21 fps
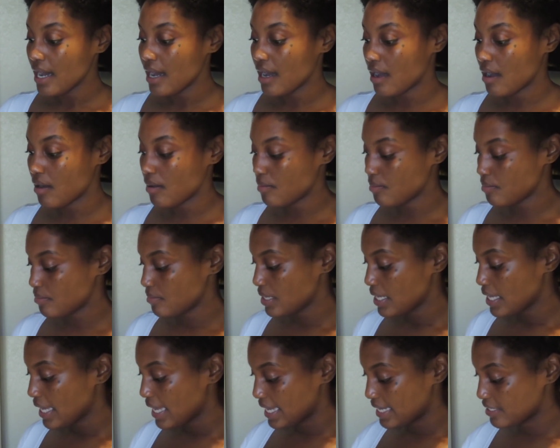
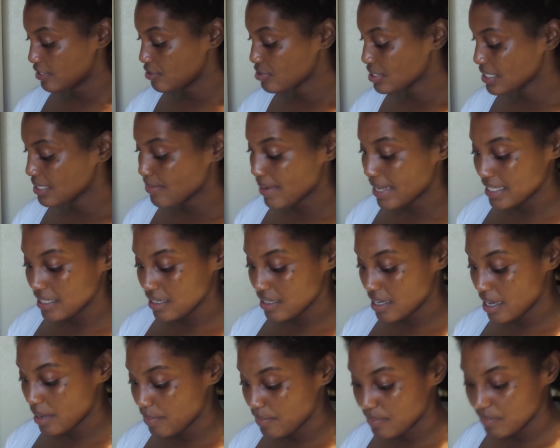And you see my
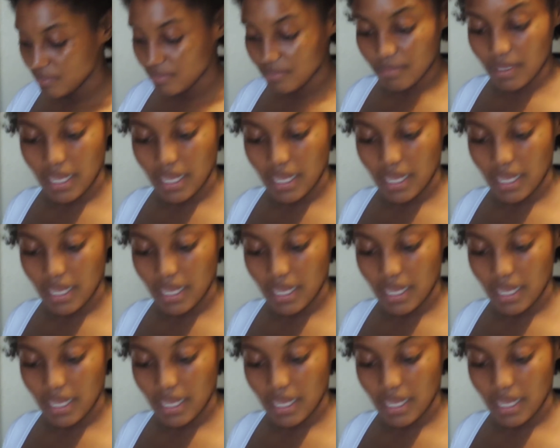little cup,